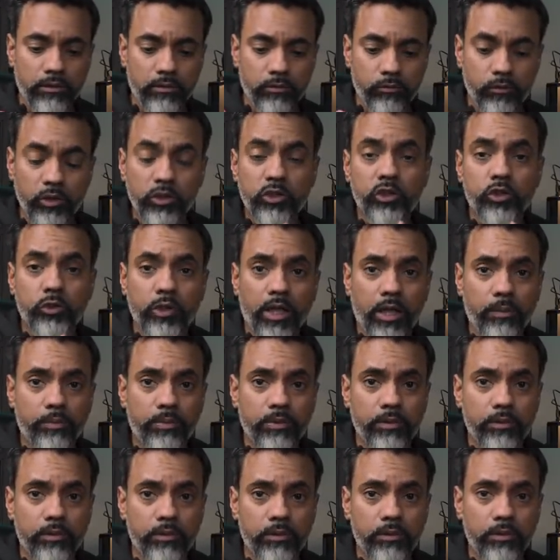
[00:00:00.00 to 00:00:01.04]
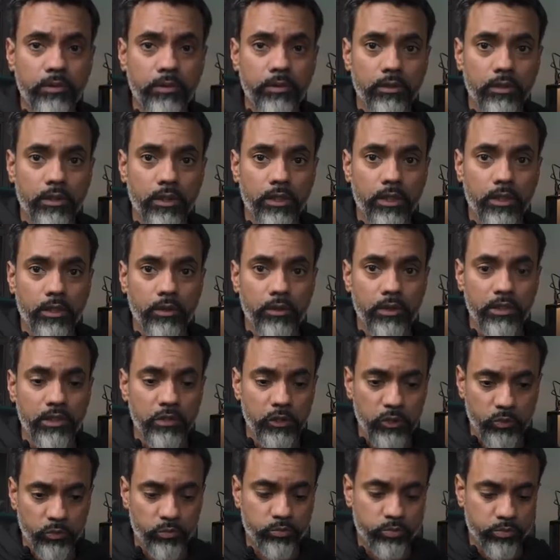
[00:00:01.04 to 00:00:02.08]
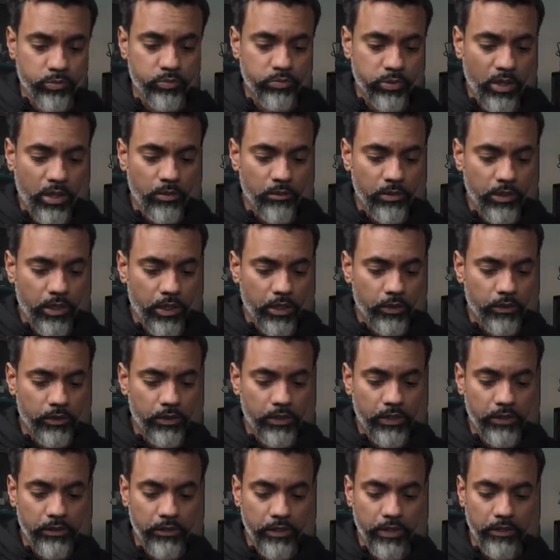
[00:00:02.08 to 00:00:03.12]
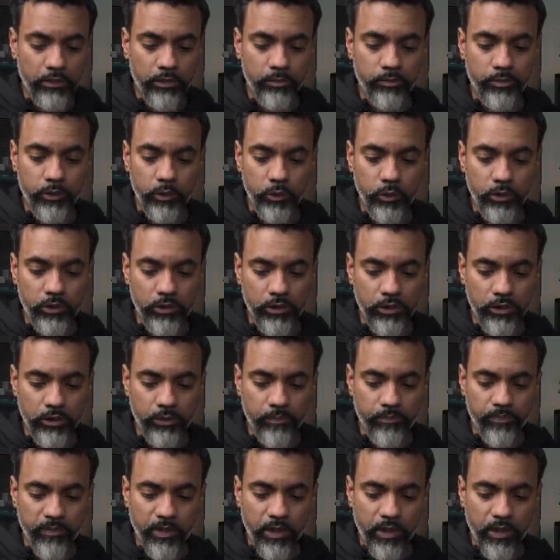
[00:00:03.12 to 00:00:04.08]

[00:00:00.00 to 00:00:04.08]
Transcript: wrist strap is probably how I'll end up using it,